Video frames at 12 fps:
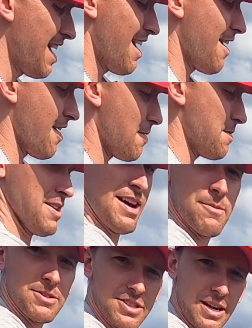
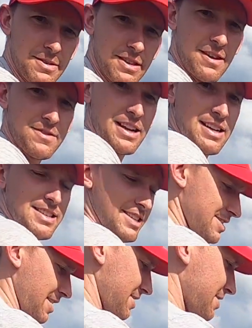How much time I left? I got
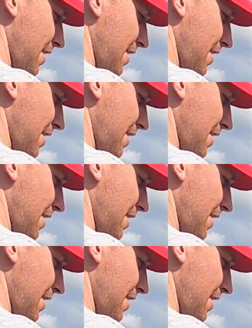10 seconds